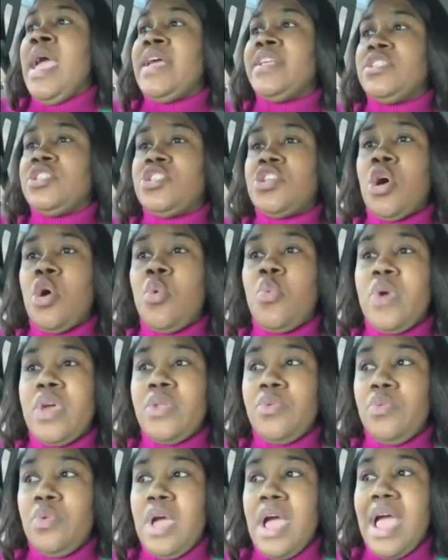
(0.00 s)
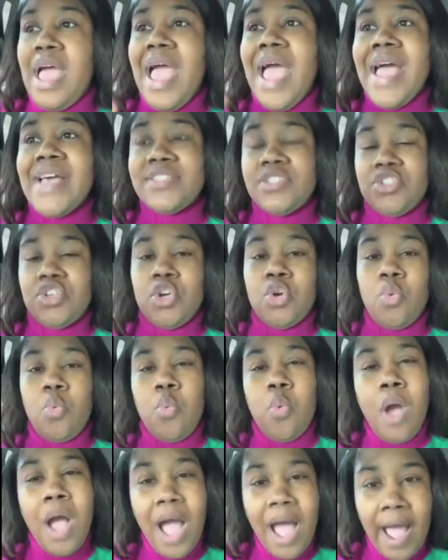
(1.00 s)
And so when I asked her
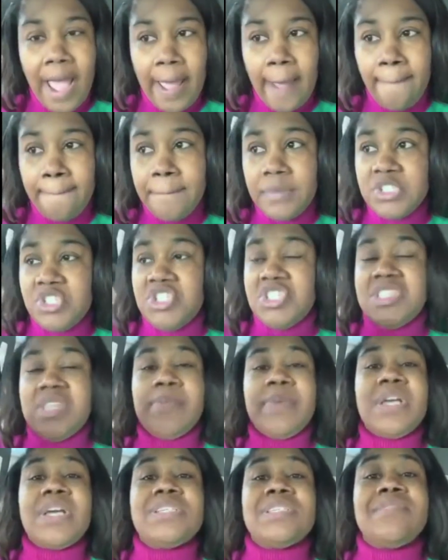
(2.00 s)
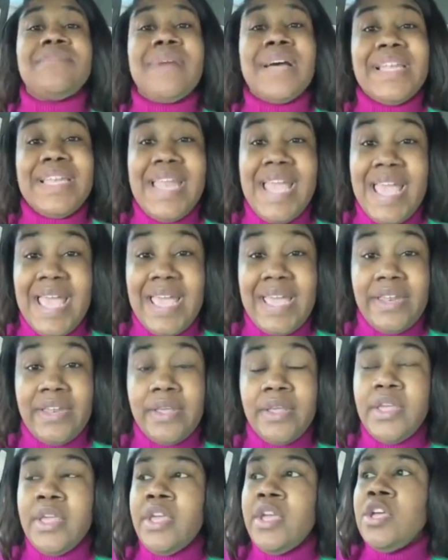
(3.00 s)
why, she said because of my dad.